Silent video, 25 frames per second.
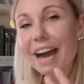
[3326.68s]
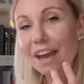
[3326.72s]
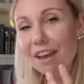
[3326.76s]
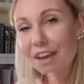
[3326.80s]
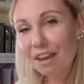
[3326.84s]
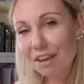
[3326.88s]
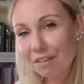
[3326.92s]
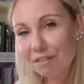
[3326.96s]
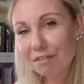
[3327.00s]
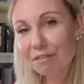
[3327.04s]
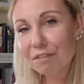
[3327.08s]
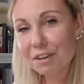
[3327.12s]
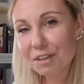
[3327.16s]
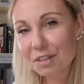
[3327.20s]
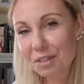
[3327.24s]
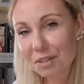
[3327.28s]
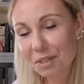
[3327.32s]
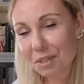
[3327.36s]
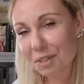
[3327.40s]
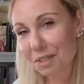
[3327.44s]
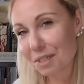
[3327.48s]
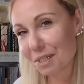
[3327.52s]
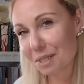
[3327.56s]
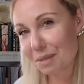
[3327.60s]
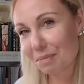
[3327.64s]
envisioned
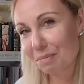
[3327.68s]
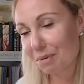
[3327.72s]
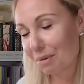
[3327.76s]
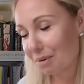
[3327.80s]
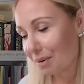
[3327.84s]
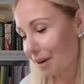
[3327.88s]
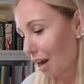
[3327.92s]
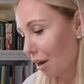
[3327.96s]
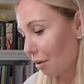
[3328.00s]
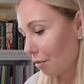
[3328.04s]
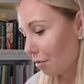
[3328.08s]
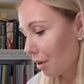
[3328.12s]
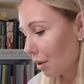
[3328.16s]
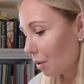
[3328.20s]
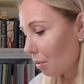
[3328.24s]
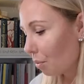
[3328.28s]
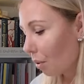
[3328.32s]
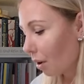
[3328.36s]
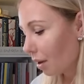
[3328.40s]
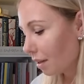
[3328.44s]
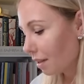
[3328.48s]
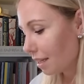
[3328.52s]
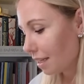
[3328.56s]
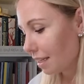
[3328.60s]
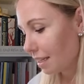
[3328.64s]
this book. I really
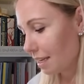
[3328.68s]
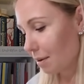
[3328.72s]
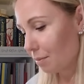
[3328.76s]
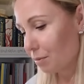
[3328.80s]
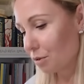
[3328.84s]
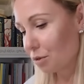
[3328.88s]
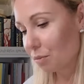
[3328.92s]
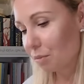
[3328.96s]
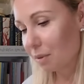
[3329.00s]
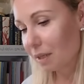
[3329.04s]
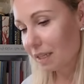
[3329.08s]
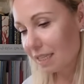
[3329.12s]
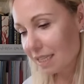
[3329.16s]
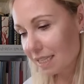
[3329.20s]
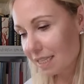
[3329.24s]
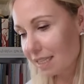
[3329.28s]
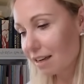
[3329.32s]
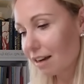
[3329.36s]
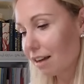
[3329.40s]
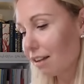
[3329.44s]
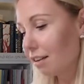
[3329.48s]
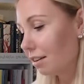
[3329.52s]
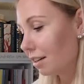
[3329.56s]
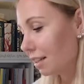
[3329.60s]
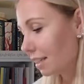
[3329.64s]
wanted them to be this
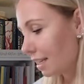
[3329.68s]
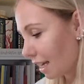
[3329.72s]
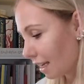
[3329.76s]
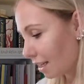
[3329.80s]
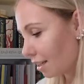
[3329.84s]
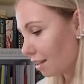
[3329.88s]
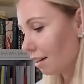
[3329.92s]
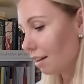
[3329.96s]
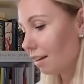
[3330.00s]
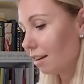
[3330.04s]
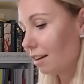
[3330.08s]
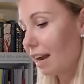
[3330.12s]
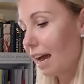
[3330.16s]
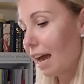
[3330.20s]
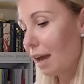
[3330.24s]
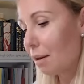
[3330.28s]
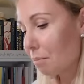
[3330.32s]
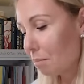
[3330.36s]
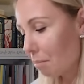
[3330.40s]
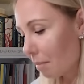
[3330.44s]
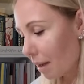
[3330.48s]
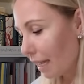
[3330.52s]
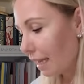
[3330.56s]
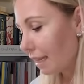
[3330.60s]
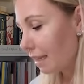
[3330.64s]
color, that color. I
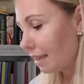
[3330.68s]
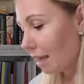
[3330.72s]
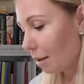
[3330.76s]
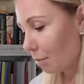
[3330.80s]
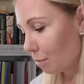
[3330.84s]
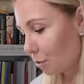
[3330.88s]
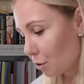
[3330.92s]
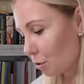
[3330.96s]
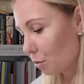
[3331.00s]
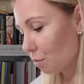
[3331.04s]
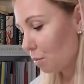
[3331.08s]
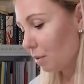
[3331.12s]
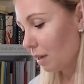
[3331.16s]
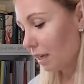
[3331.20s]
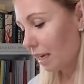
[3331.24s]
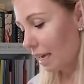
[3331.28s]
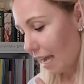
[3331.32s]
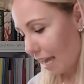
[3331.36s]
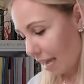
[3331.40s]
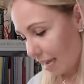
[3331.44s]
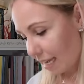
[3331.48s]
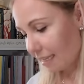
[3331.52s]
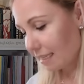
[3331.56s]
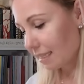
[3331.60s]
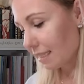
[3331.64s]
made them to be
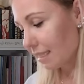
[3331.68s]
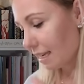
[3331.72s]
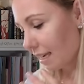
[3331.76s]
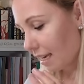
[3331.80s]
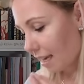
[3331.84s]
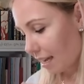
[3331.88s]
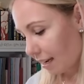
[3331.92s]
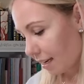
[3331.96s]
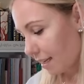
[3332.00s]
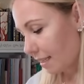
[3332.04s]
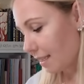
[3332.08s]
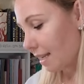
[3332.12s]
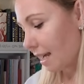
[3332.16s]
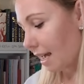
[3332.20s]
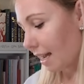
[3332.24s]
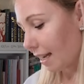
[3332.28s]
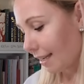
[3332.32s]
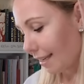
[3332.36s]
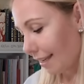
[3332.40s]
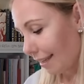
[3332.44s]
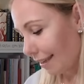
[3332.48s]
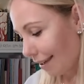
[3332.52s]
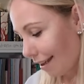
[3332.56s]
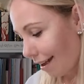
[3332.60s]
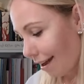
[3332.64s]
as they
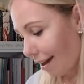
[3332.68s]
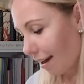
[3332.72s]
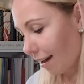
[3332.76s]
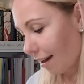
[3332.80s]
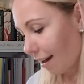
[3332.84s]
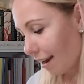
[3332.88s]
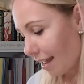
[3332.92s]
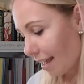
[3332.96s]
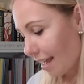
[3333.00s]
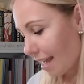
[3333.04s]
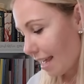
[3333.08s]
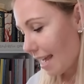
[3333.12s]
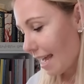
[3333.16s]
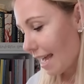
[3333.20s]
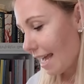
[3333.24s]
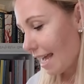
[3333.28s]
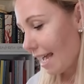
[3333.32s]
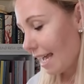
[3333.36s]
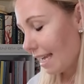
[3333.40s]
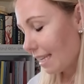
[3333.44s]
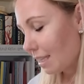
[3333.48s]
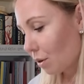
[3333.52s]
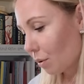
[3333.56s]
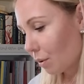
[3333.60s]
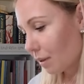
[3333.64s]
exactly are.
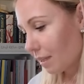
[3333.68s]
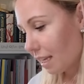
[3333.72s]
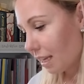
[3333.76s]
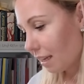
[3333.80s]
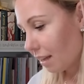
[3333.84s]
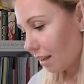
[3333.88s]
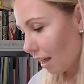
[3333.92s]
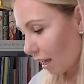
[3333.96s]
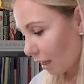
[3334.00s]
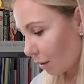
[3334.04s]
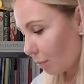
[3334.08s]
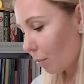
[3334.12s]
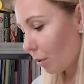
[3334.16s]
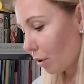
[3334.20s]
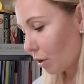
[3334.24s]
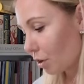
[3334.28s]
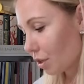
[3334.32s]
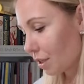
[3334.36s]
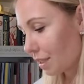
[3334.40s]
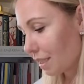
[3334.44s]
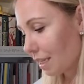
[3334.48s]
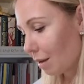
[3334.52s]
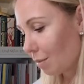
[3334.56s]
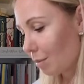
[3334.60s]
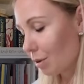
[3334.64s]
So they're not
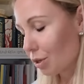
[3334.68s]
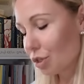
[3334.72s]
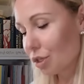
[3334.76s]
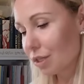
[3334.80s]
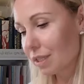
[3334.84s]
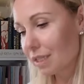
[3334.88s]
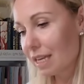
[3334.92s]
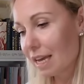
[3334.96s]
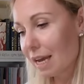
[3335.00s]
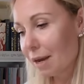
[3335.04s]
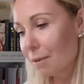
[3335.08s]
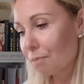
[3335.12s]
purchased images.